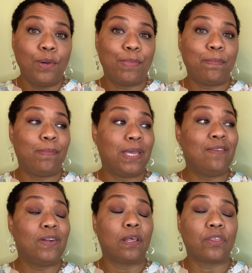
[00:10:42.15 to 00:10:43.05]
but
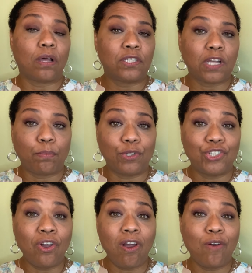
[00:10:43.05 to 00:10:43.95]
even a thought stopper
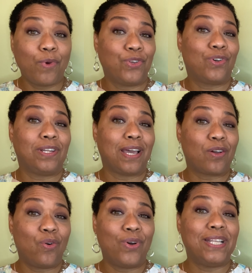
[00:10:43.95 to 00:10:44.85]
jar where you collect
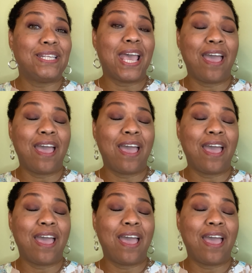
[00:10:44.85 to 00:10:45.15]
coins